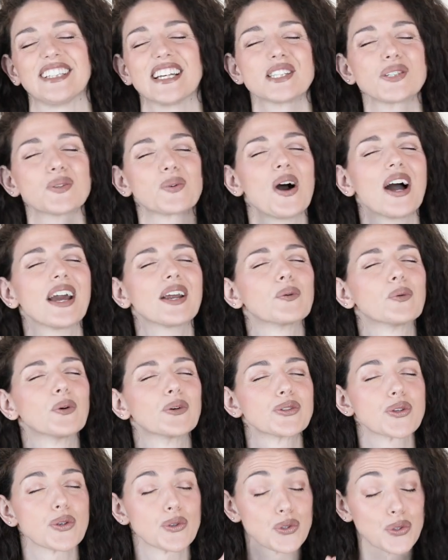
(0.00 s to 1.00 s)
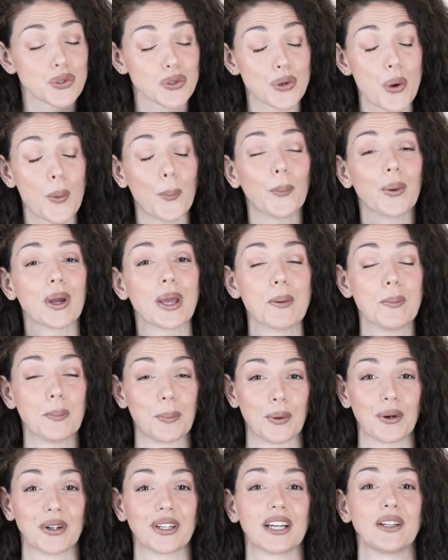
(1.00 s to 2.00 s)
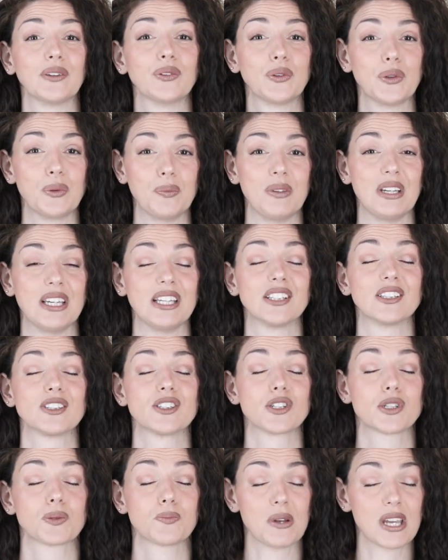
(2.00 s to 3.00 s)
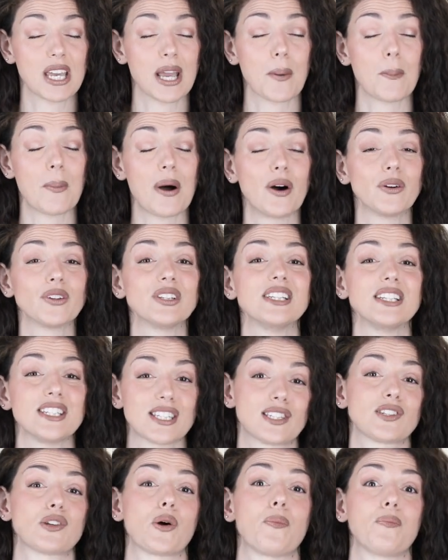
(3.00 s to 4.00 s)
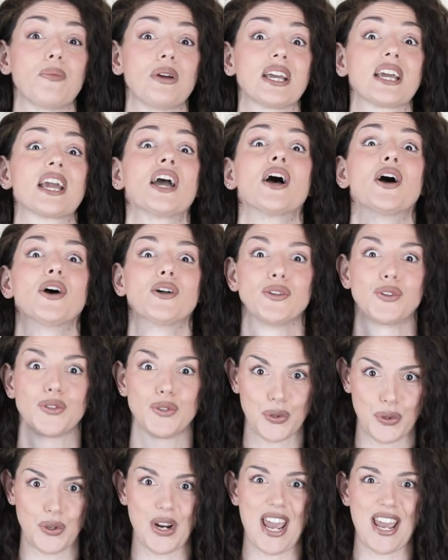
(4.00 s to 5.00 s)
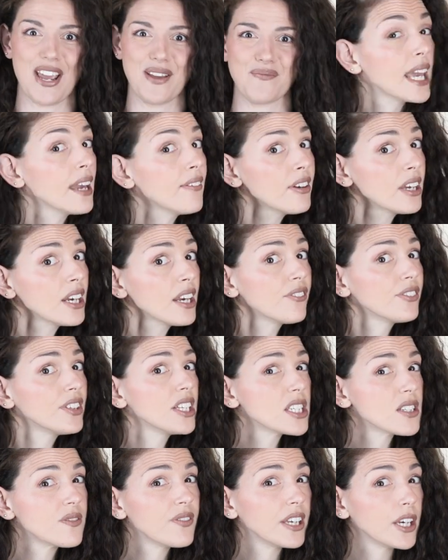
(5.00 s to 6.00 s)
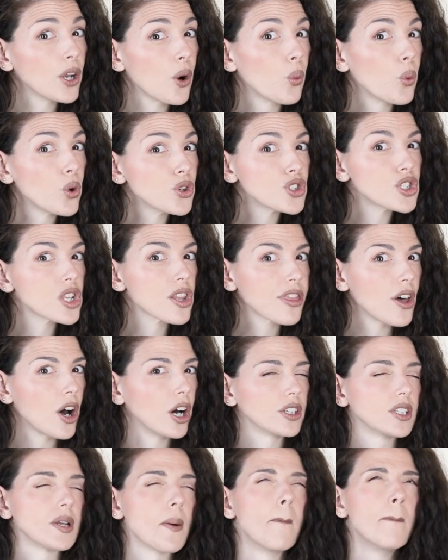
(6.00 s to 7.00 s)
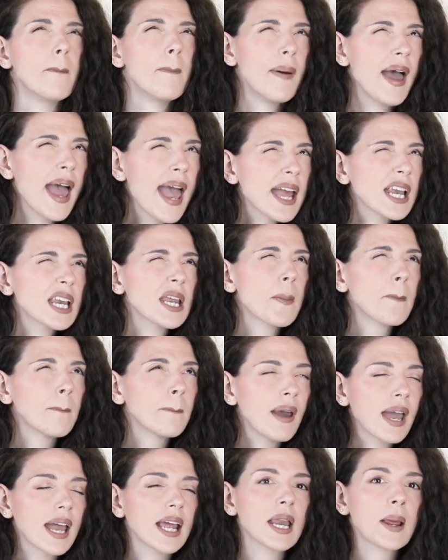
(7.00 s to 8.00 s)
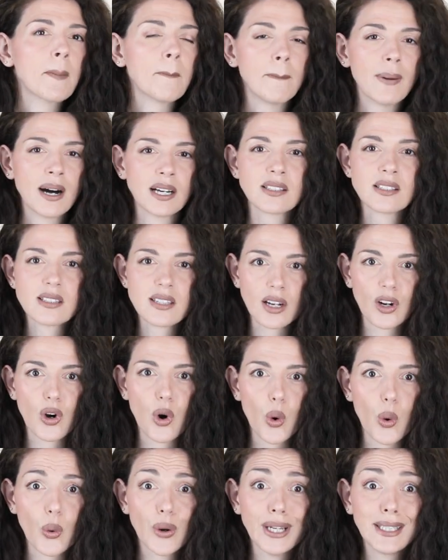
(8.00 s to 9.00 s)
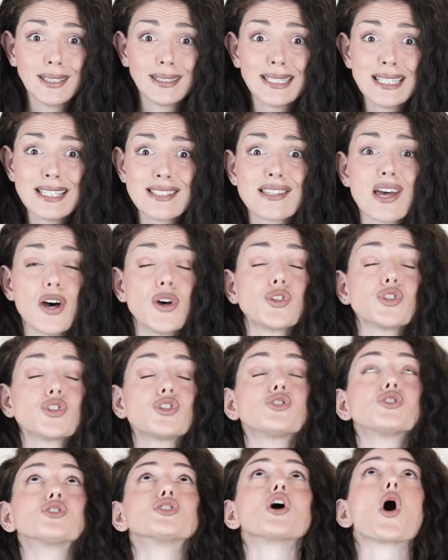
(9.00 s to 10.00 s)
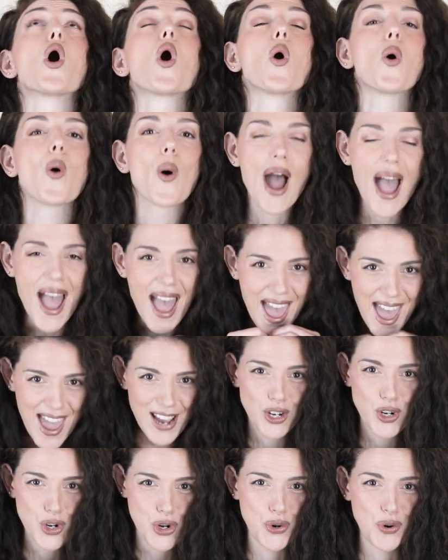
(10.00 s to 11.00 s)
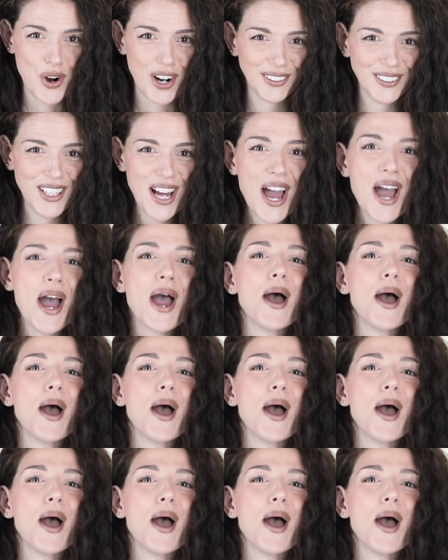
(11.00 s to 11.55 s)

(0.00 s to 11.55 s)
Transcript: That's why it was so important to me speaking about this topic today. Even if this video was thought many, many months ago, it is so actual.